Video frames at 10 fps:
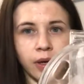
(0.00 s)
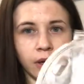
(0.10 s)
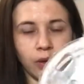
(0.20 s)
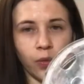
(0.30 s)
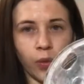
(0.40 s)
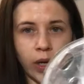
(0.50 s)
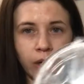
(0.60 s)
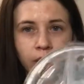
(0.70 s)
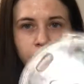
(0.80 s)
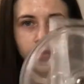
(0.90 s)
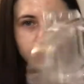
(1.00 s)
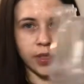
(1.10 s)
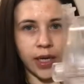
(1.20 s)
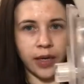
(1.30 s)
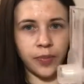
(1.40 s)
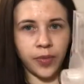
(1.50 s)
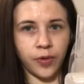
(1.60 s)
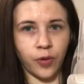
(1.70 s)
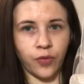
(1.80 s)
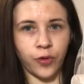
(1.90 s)
one type
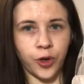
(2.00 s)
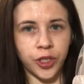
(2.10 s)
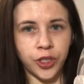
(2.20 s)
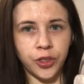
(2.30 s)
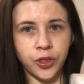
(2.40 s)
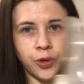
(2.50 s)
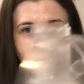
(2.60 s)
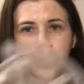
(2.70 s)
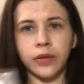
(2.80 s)
of foraging toy.